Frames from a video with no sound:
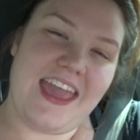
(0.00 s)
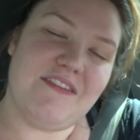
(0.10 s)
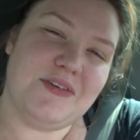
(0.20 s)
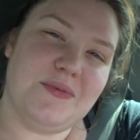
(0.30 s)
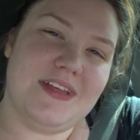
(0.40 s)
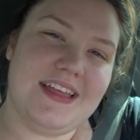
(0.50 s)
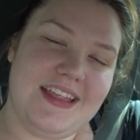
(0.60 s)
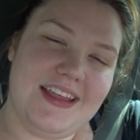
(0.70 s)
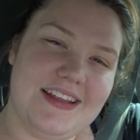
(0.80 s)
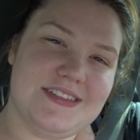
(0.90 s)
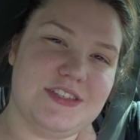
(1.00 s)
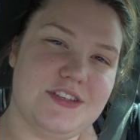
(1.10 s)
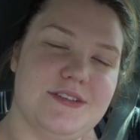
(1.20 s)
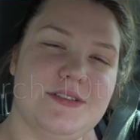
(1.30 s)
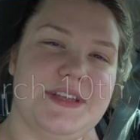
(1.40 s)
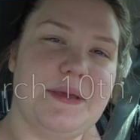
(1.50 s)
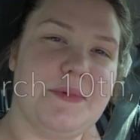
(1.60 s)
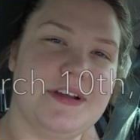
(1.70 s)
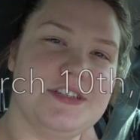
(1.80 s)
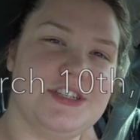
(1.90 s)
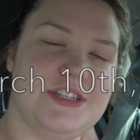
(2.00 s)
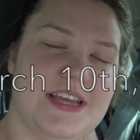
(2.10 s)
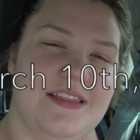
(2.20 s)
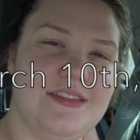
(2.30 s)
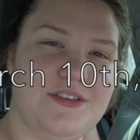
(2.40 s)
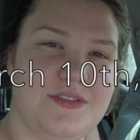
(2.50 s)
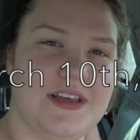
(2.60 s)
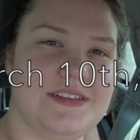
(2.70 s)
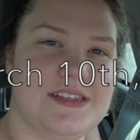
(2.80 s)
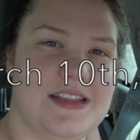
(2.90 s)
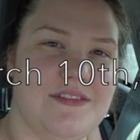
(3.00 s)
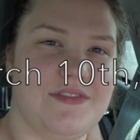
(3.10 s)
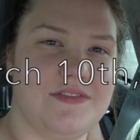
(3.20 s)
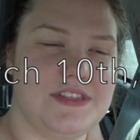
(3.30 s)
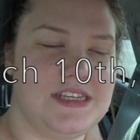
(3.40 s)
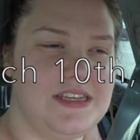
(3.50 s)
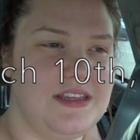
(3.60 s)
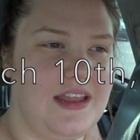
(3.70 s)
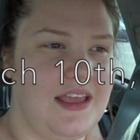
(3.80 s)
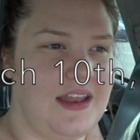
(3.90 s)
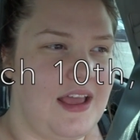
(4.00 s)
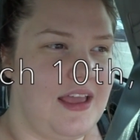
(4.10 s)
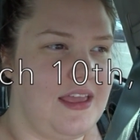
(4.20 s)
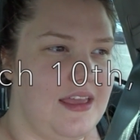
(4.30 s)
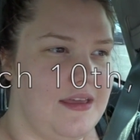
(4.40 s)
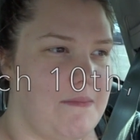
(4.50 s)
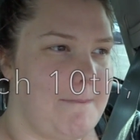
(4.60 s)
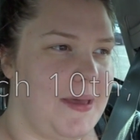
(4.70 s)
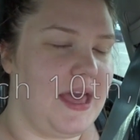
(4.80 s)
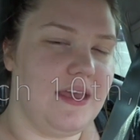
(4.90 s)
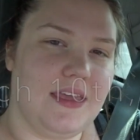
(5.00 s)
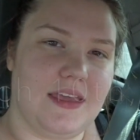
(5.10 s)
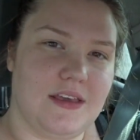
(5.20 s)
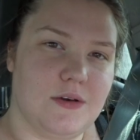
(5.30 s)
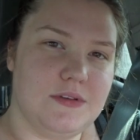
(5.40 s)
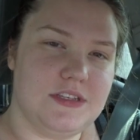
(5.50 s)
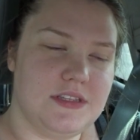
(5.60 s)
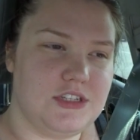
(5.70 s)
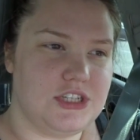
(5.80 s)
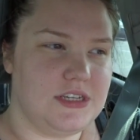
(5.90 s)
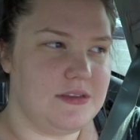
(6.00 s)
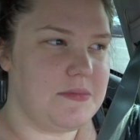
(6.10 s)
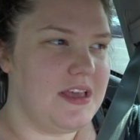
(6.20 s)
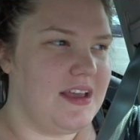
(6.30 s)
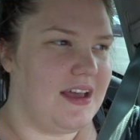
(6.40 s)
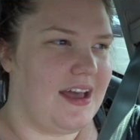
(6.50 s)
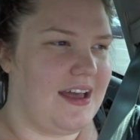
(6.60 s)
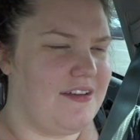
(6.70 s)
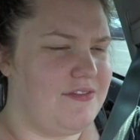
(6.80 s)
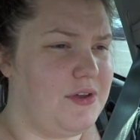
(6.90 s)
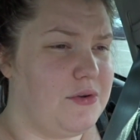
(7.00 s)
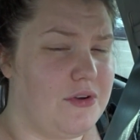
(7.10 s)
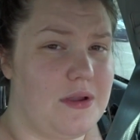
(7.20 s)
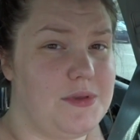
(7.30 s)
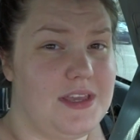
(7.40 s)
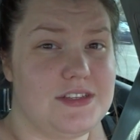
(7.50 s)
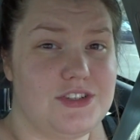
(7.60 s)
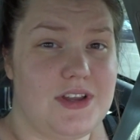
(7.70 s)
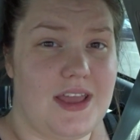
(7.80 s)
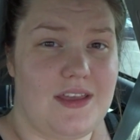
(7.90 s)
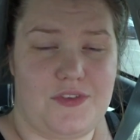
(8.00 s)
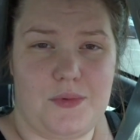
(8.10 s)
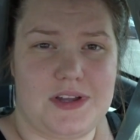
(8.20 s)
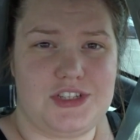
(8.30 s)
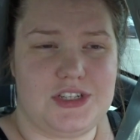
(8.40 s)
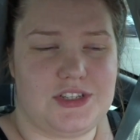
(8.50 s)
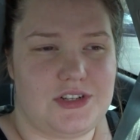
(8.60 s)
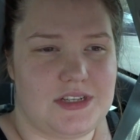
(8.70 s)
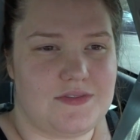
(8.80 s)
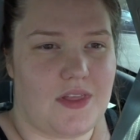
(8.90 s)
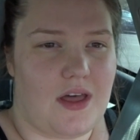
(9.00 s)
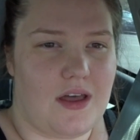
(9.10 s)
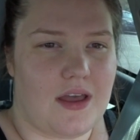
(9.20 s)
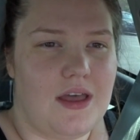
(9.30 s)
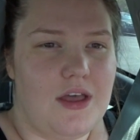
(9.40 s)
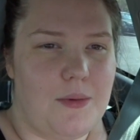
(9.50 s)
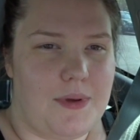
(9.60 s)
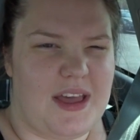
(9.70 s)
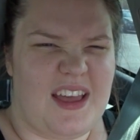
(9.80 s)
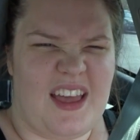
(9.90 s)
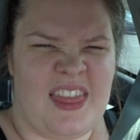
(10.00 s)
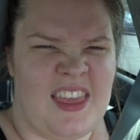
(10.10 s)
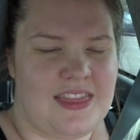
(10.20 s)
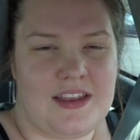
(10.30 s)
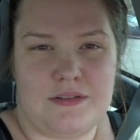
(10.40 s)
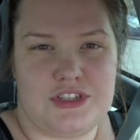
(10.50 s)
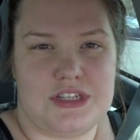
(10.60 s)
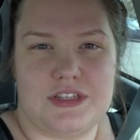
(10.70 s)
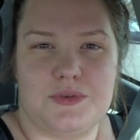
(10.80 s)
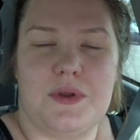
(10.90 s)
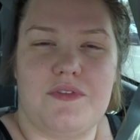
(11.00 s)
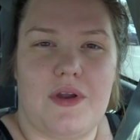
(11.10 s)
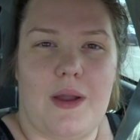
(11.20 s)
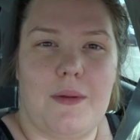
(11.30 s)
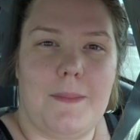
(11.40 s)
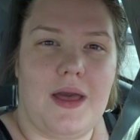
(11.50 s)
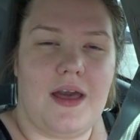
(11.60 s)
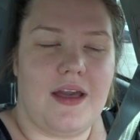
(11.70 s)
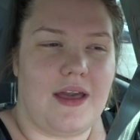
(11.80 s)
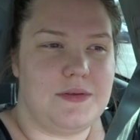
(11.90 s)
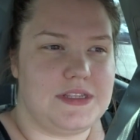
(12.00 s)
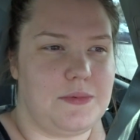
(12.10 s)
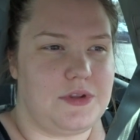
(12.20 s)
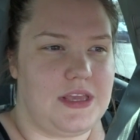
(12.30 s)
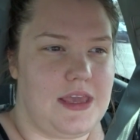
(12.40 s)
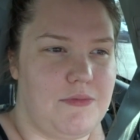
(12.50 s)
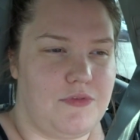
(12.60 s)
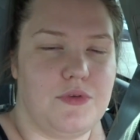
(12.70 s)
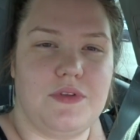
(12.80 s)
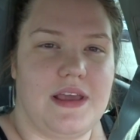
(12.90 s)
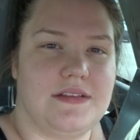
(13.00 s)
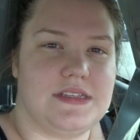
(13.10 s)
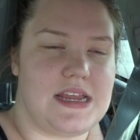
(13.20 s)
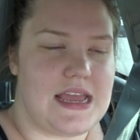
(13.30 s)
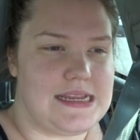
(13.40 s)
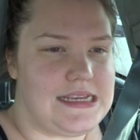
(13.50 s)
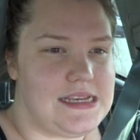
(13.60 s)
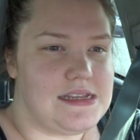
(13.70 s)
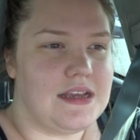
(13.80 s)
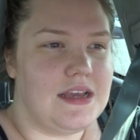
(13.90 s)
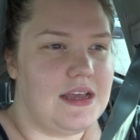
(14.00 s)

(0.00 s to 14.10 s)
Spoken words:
everyone, it is Tuesday, March 10th, 2015, and I am back and going to the gym. I felt crummy yesterday, if you watched yesterday's vlog, but I think that it was just a 24-hour bug. I was able to keep food down today and eat,